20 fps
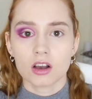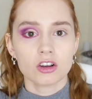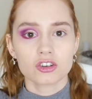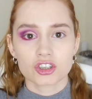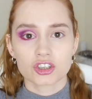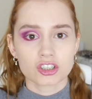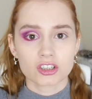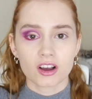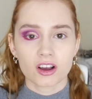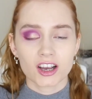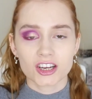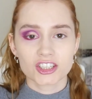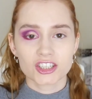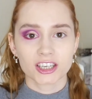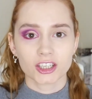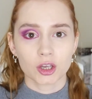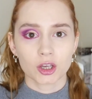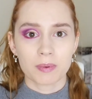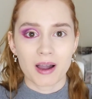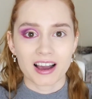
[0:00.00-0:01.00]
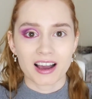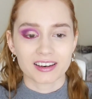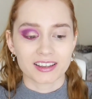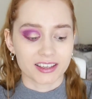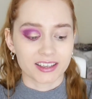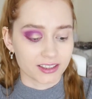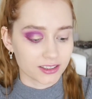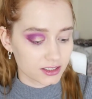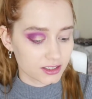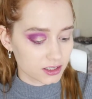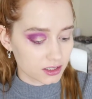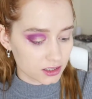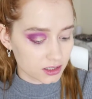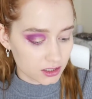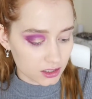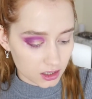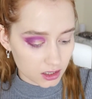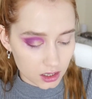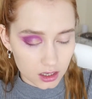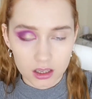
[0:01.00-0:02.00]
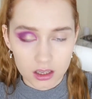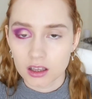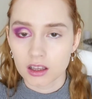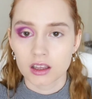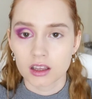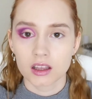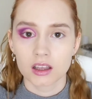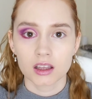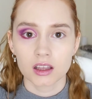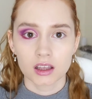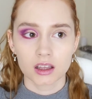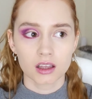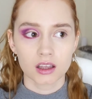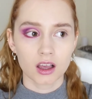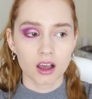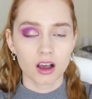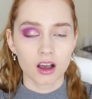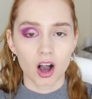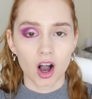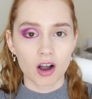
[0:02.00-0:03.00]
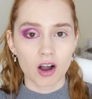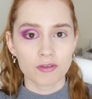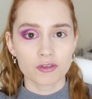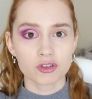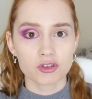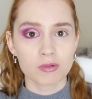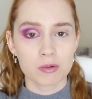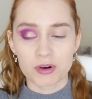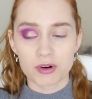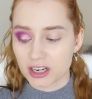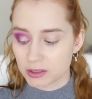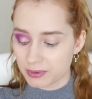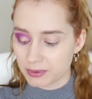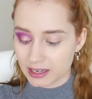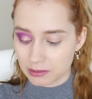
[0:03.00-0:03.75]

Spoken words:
aren't just eyeshadow palettes. Half of them are pressed